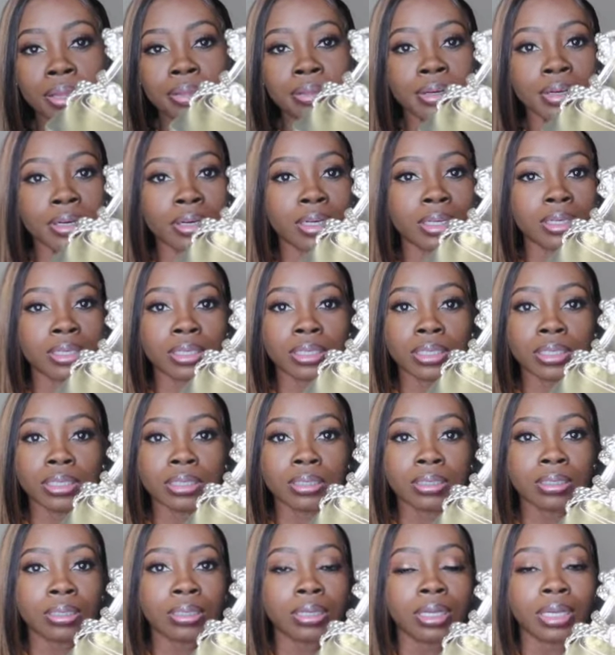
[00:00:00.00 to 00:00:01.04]
They're
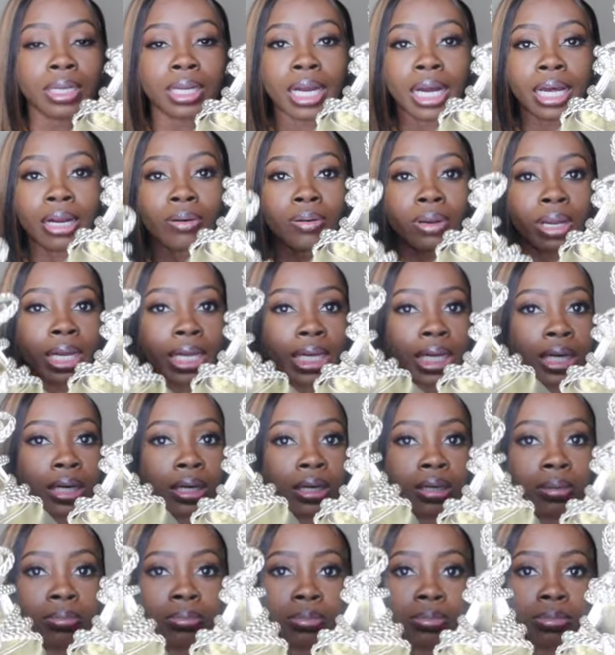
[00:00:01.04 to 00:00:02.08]
ugly. I don't like
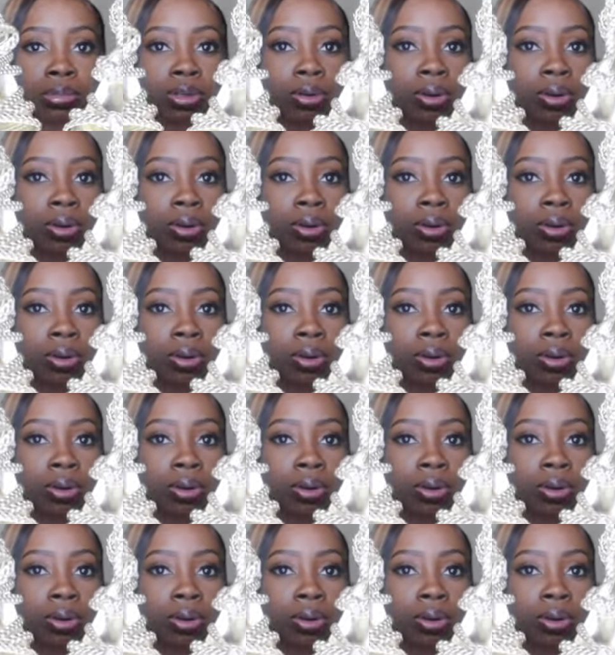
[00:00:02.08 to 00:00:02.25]
them.